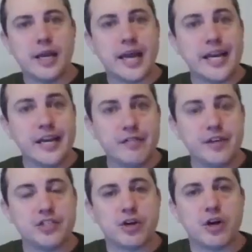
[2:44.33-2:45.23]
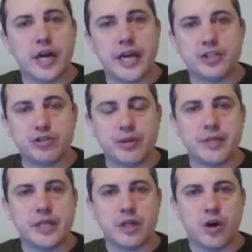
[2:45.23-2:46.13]
Lightning fees are
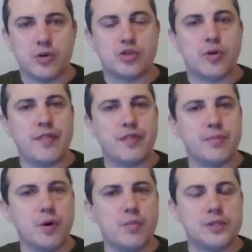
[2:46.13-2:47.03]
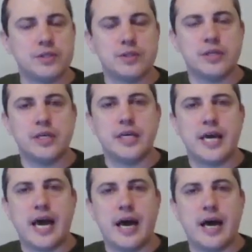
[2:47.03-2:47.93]
extremely low. So at the moment,
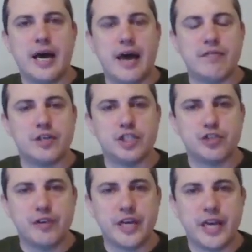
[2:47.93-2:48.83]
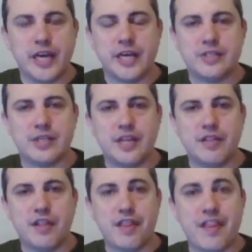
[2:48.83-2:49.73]
the uh, average fee is
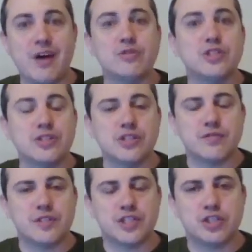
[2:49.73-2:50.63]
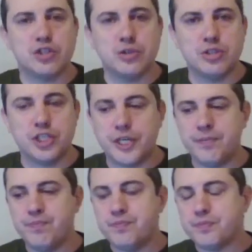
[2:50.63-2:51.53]
in the thousands of a
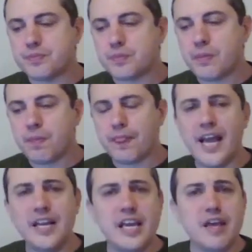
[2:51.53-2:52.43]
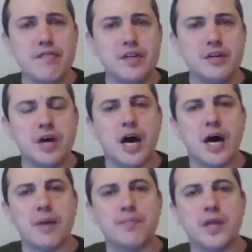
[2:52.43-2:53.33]
satoshi. And even
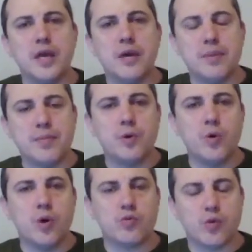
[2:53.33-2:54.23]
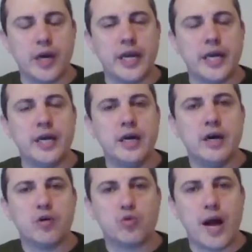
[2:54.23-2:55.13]
um, people who are running
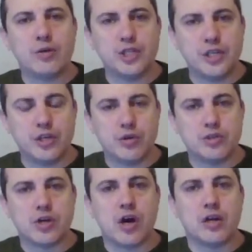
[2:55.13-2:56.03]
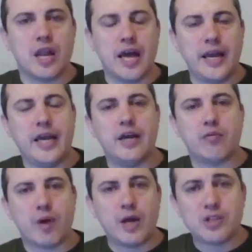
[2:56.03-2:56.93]
routing nodes on Lightning
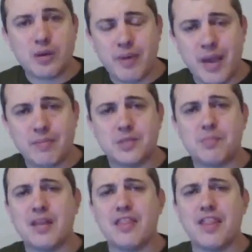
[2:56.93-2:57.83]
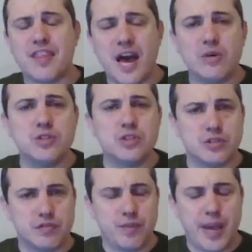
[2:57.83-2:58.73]
and routing payments by the
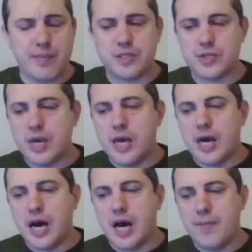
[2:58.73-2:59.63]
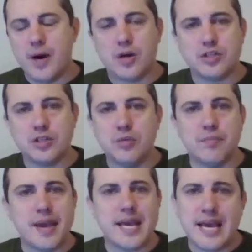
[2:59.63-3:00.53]
thousands of payments um, are
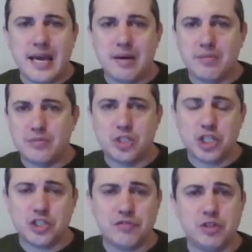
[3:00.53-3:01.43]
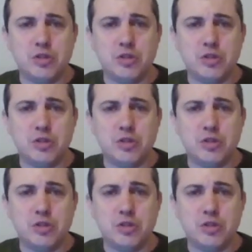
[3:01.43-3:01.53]
still making just a